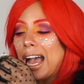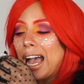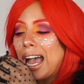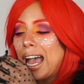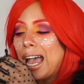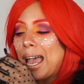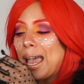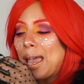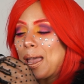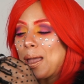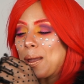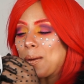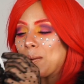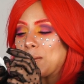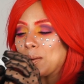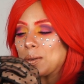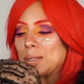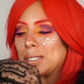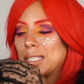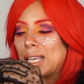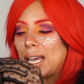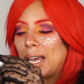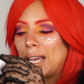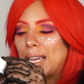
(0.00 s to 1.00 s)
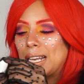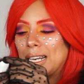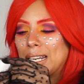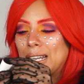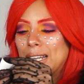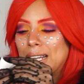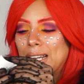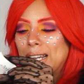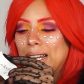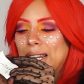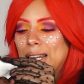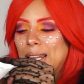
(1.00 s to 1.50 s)
Okay, wrong side.
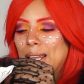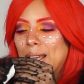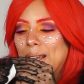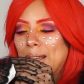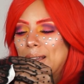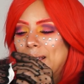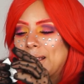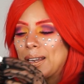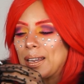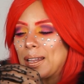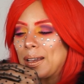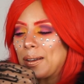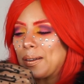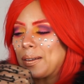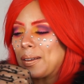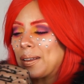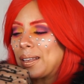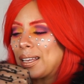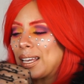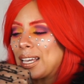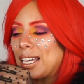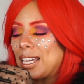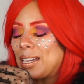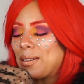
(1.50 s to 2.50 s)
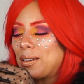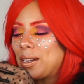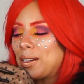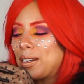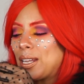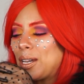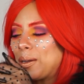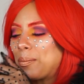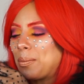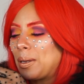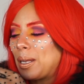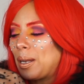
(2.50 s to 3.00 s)
Very
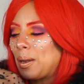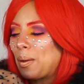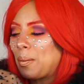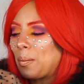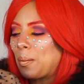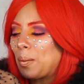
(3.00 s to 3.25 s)
open.